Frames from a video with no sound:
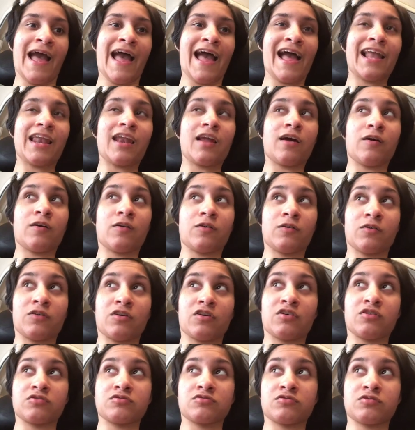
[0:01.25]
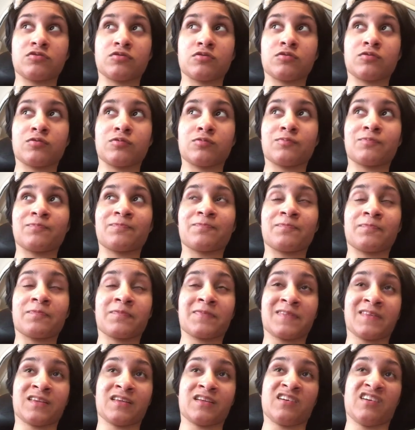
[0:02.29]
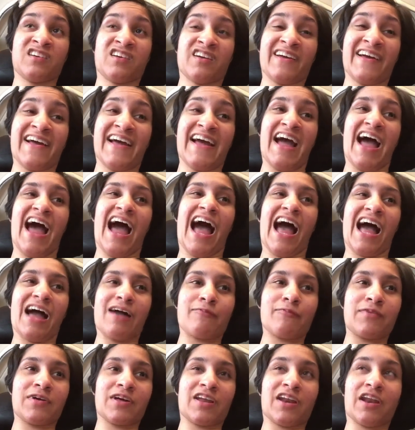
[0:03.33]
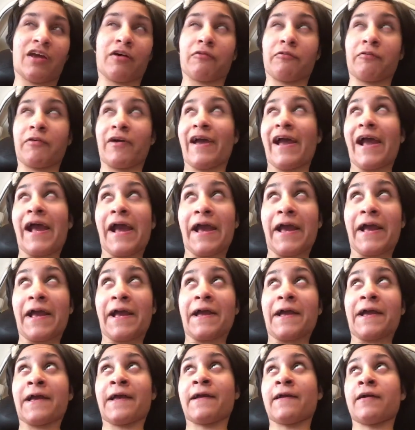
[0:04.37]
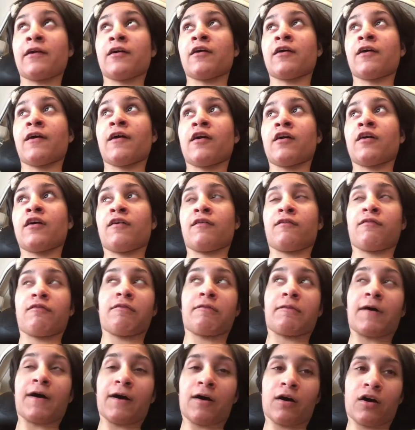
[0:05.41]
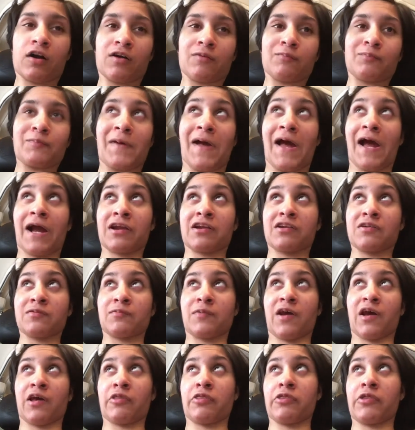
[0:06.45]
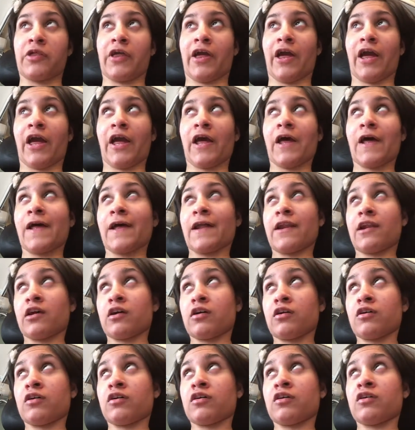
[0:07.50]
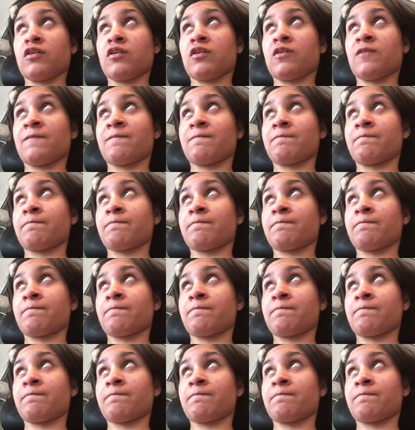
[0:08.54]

Hello, YouTube. I've been away. Welcome back to my channel.